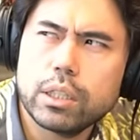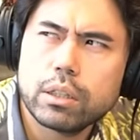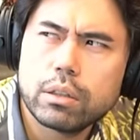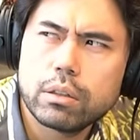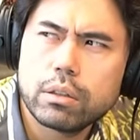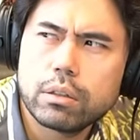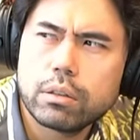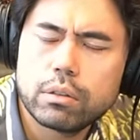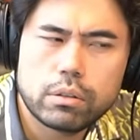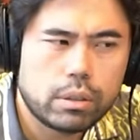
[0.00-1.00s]

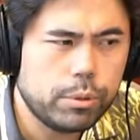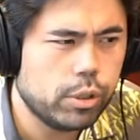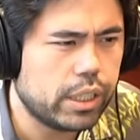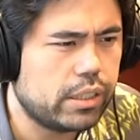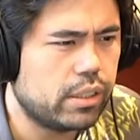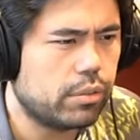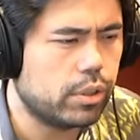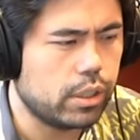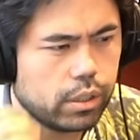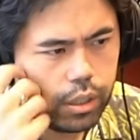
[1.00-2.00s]
I'm gonna go knight c3.